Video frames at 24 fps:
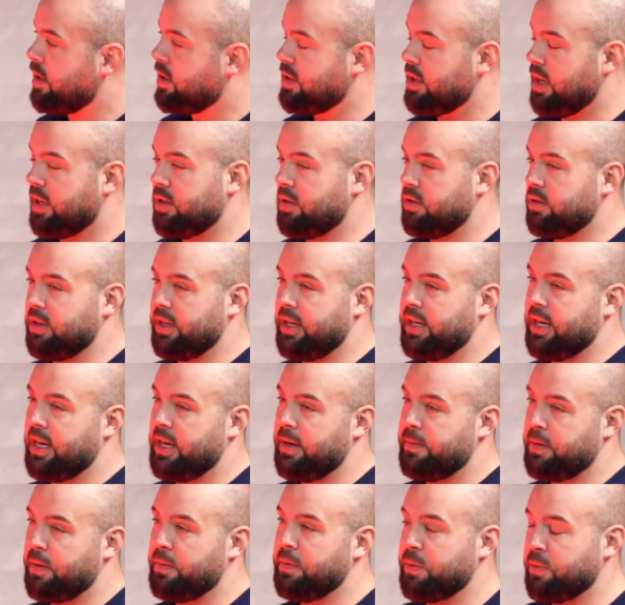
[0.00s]
I thought
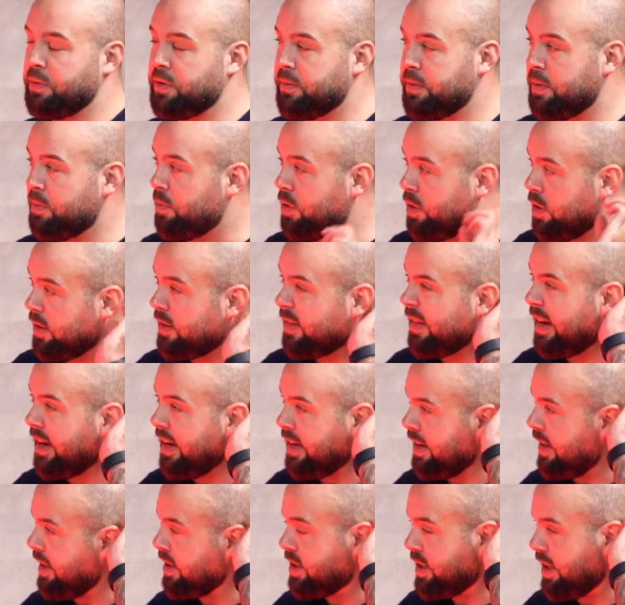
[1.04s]
United probably would have been worth that,
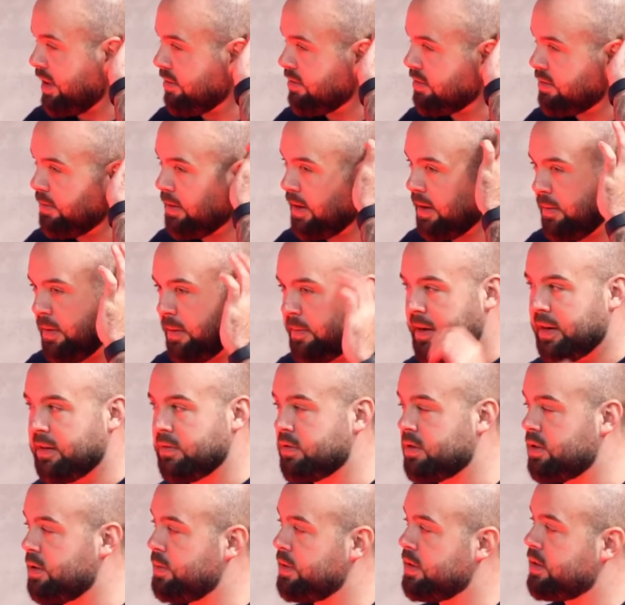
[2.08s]
and then Chelsea maybe
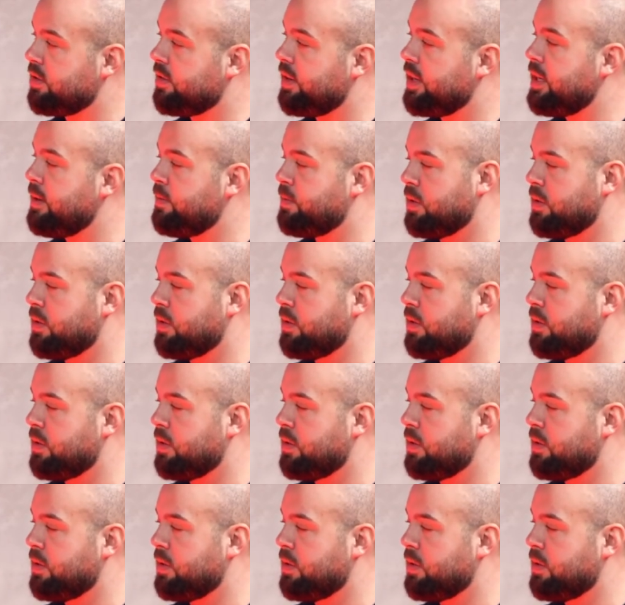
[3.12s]
about two or three,